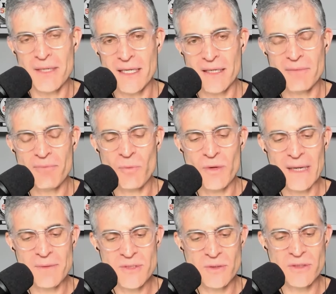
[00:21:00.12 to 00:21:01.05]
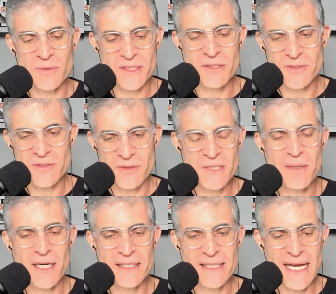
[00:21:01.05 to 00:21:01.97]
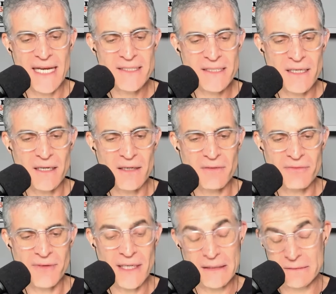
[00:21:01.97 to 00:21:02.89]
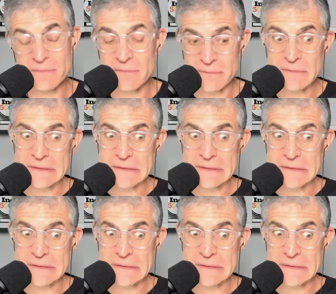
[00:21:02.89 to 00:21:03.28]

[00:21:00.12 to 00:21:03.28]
me when i was doing the research for this podcast of and